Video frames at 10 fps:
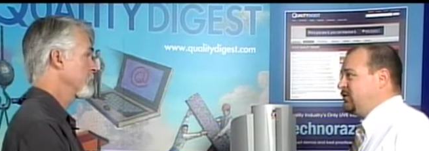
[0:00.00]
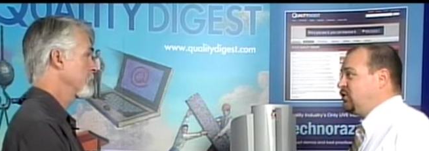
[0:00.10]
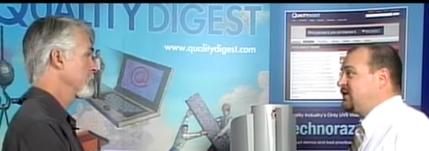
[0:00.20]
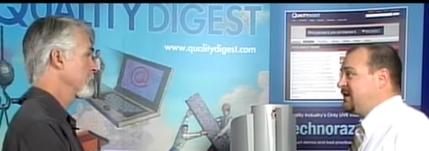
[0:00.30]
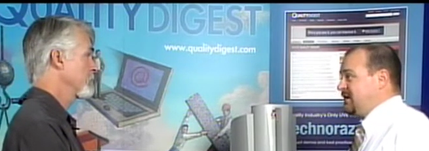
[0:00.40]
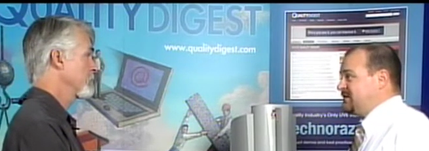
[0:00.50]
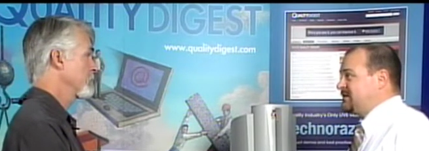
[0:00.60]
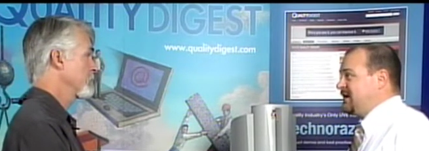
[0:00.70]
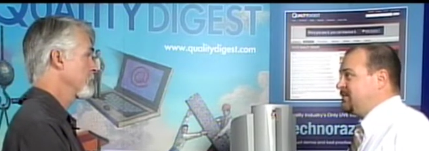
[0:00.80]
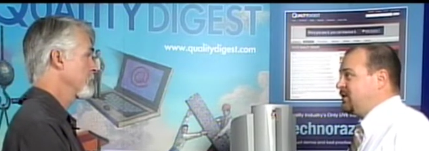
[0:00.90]
Speaker 1: look down
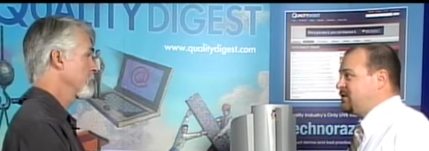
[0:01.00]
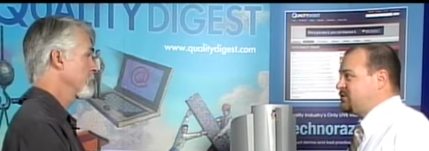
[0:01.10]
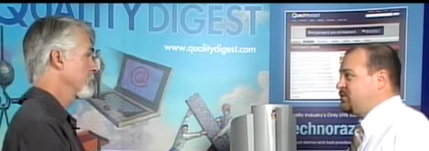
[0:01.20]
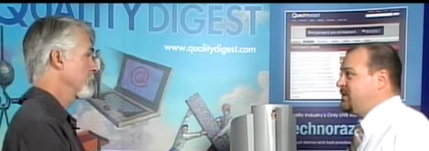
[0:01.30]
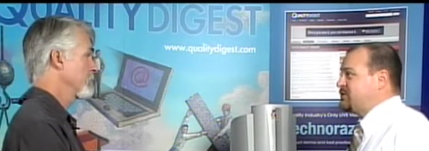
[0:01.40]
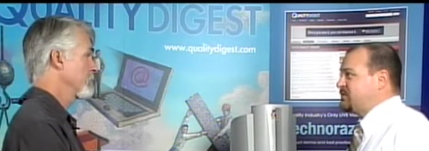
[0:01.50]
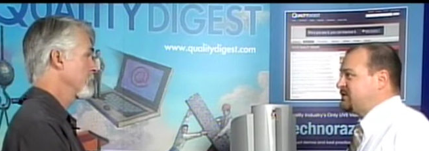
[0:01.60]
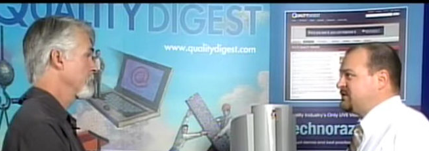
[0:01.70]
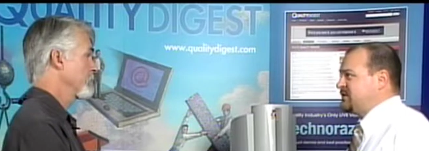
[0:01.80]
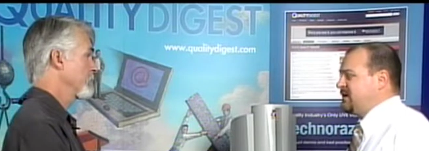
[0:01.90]
inside parts, do
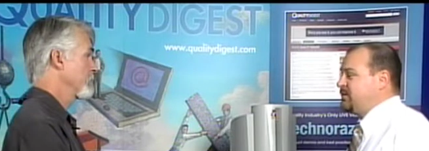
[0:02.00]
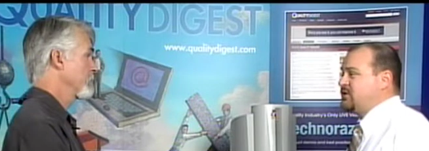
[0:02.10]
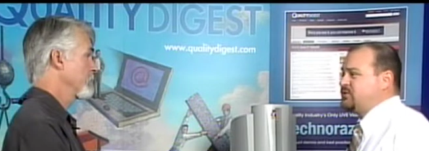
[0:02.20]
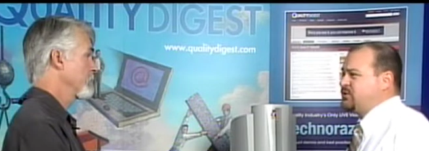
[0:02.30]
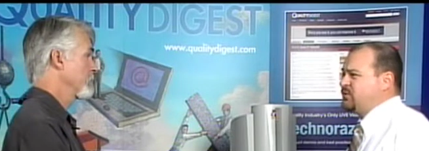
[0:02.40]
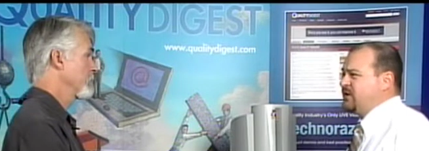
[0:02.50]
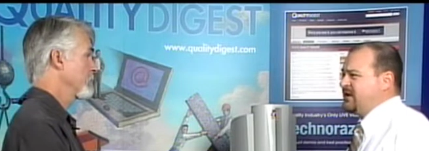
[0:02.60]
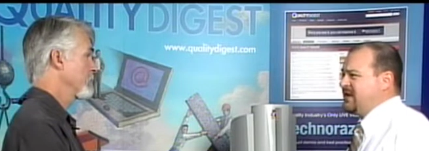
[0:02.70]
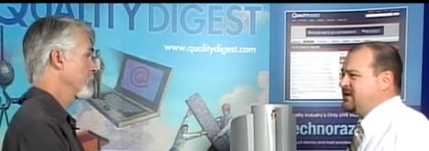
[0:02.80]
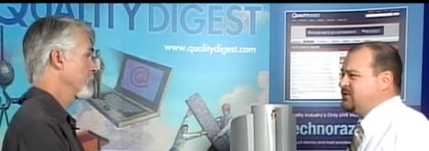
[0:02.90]
measurements inside parts, which you really
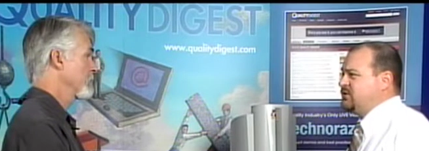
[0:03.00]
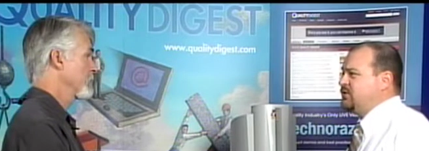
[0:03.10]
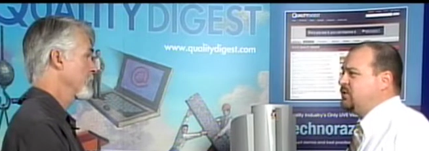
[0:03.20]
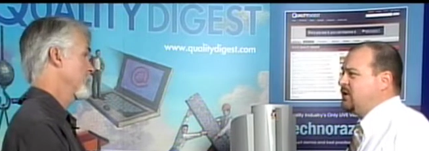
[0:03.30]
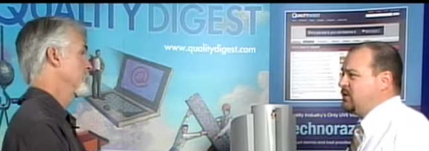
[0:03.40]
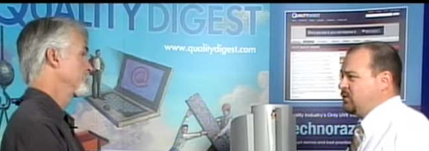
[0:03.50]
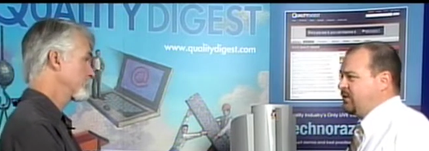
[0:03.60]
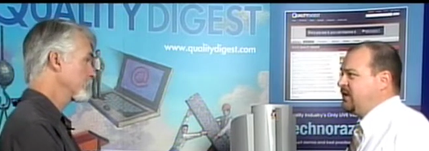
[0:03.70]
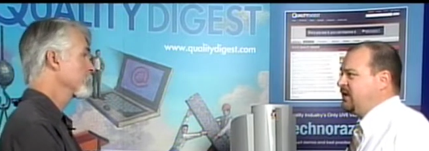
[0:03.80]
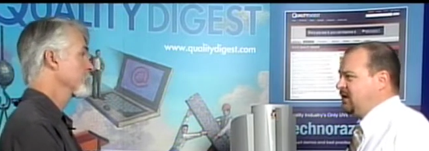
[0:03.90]
can't do sure.
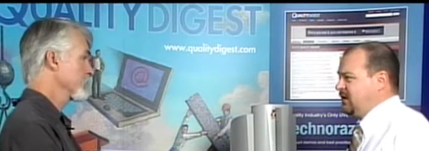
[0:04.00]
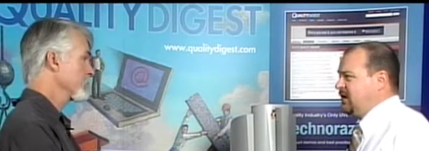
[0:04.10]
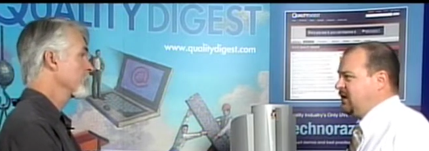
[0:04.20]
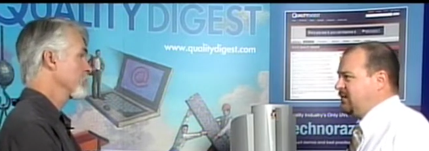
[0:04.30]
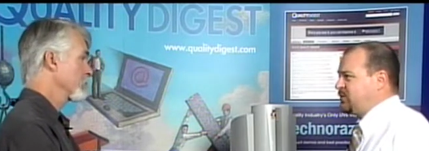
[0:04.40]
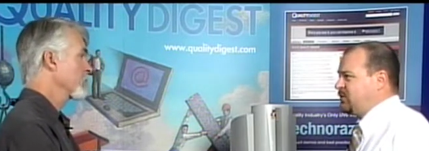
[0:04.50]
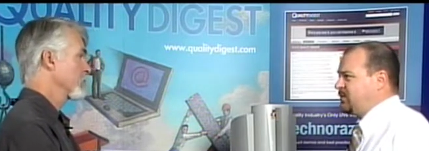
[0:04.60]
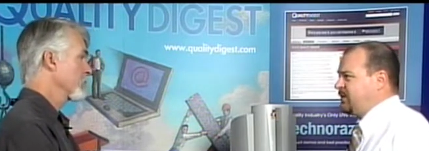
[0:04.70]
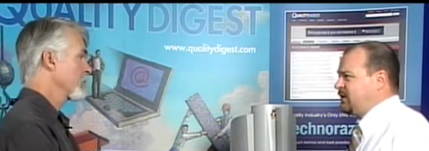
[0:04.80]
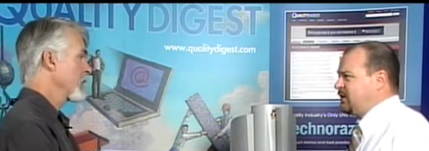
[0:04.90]
with a, a optical
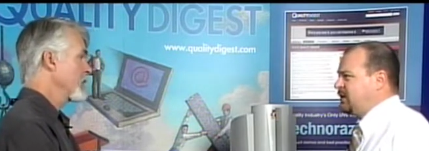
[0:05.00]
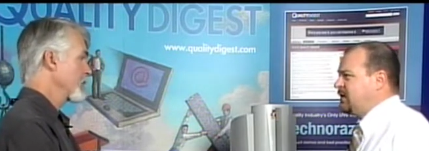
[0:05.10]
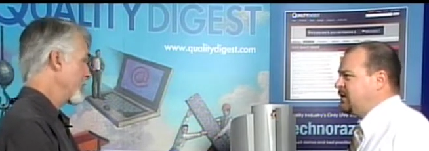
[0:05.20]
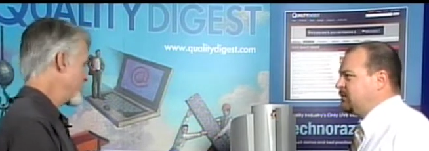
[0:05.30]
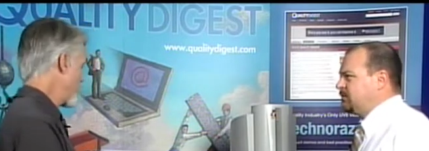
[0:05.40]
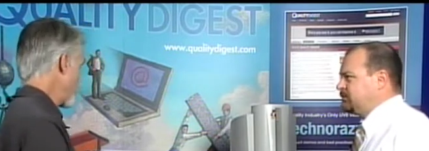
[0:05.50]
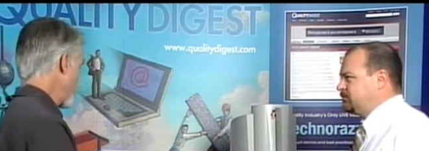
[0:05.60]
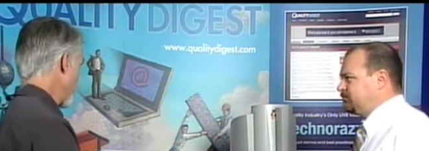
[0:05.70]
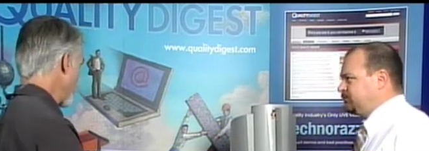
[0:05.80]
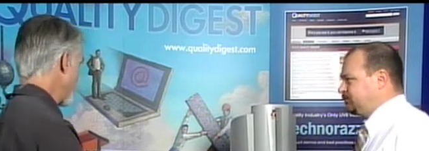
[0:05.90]
comparator. So I understand what,
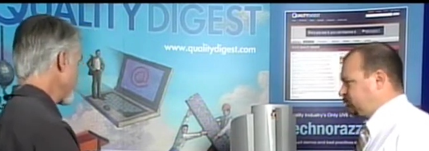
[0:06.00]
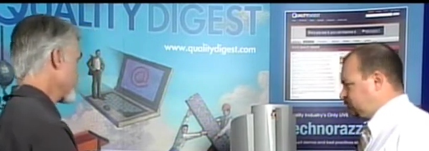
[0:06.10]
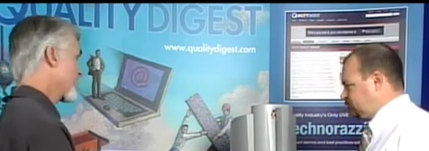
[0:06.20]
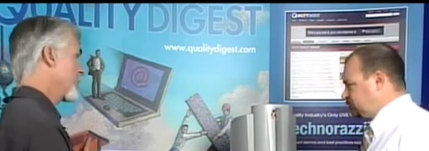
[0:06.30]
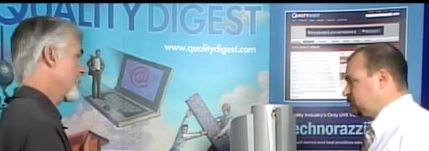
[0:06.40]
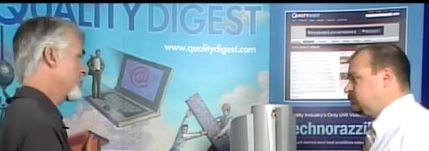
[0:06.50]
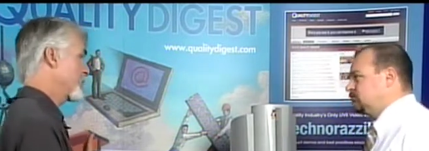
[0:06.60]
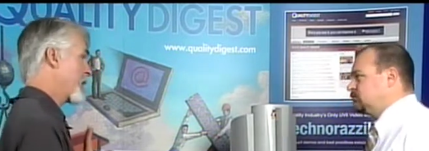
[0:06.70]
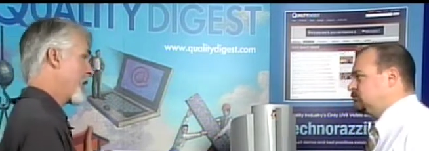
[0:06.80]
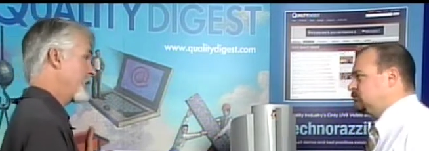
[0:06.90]
what we're
Speaker 2: going to do is we're going to
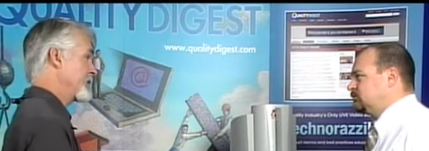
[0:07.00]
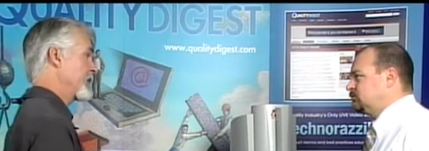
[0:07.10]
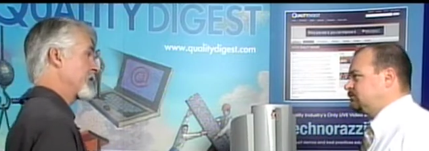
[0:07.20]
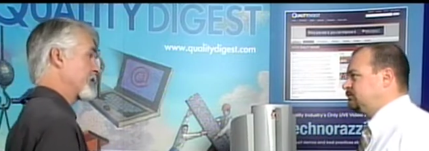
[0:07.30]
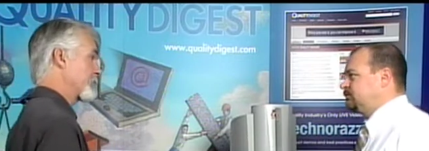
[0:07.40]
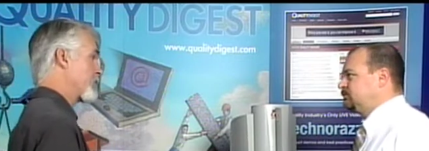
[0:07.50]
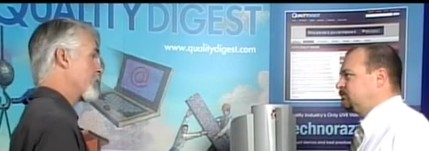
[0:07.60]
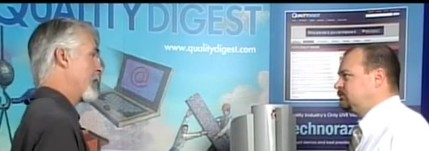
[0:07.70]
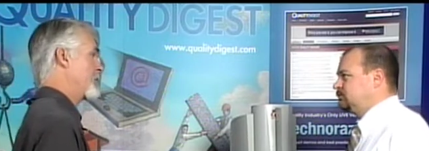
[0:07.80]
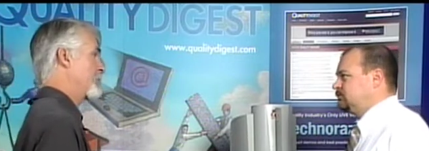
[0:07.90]
show how easy it is to
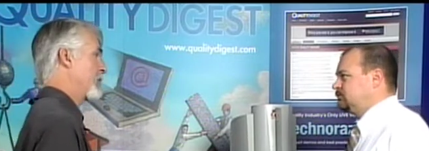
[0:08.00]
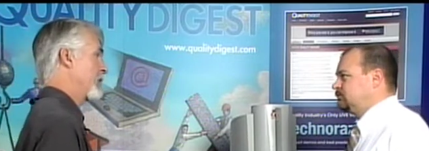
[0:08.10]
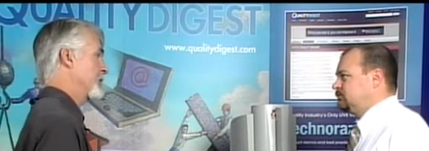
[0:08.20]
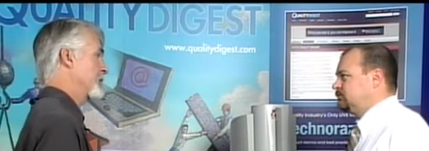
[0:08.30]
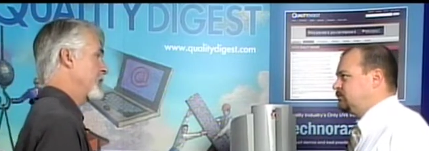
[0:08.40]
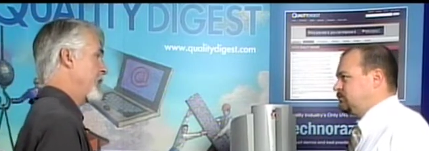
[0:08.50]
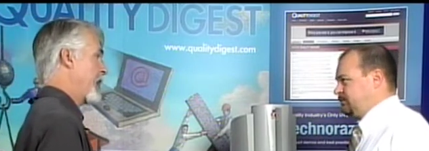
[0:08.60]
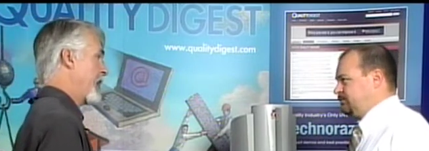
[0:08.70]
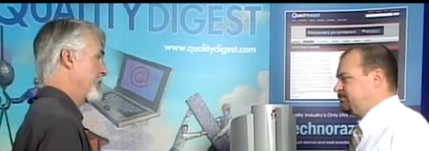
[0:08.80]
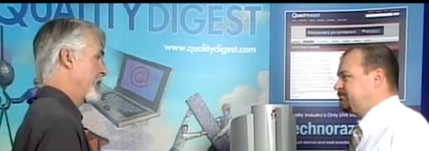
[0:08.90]
program a part,
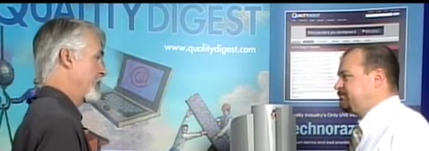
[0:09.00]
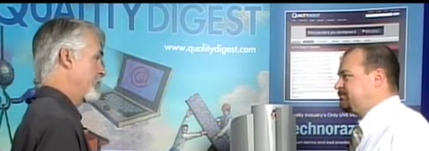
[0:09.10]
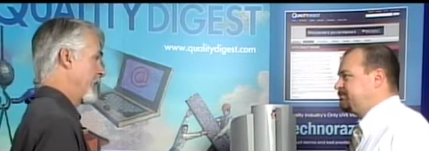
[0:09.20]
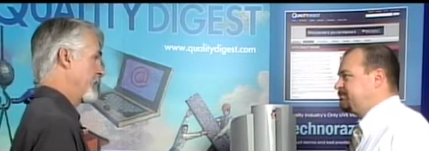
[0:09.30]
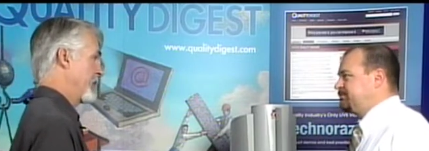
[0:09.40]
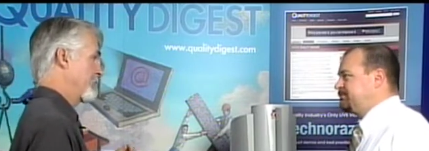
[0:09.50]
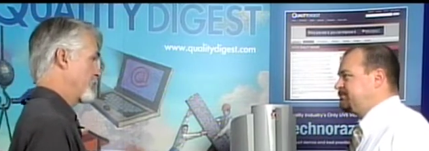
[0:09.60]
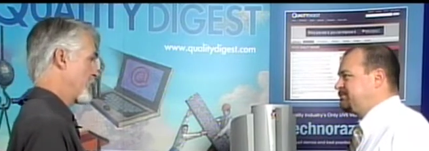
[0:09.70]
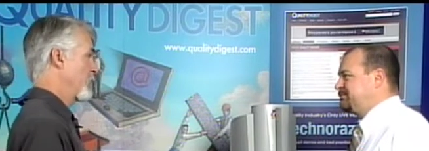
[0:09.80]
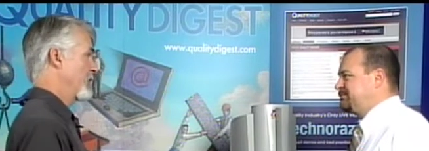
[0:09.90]
mm-hmm. and then and then
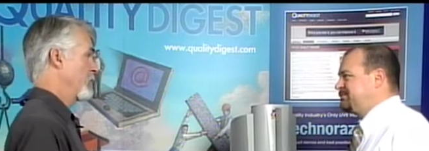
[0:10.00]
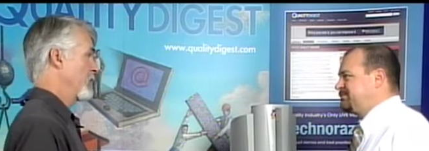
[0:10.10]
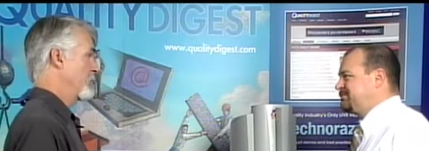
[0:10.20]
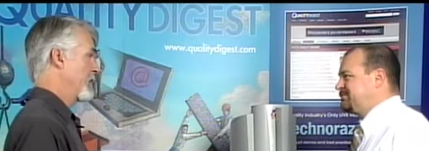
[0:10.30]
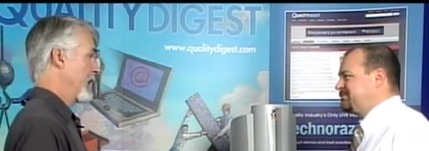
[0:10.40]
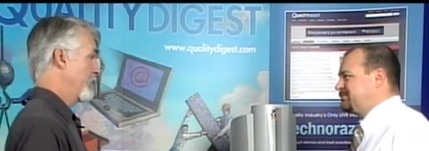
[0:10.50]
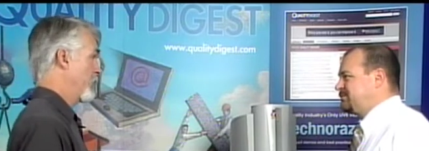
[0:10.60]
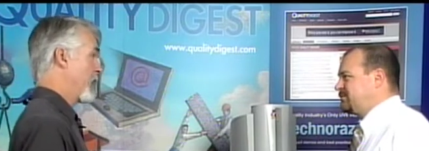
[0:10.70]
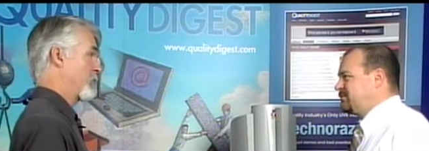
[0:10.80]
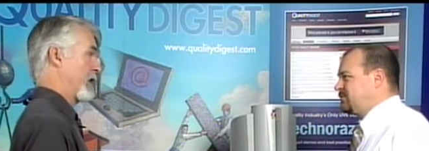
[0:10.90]
show what it would be like for
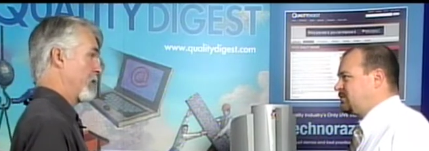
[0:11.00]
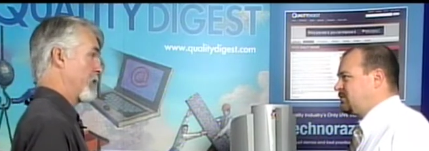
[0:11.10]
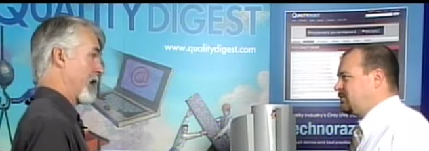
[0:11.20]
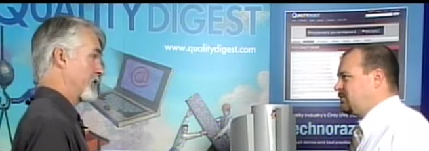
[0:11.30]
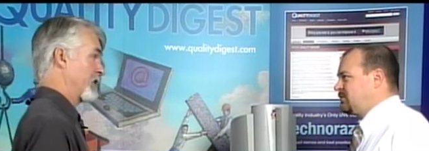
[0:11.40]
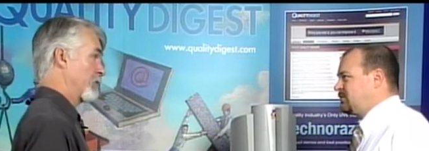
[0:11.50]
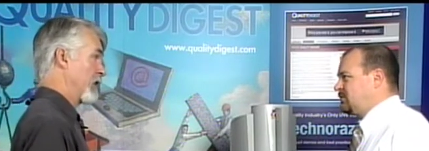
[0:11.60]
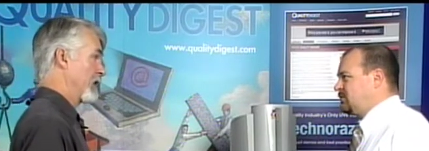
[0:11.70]
an operator to actually run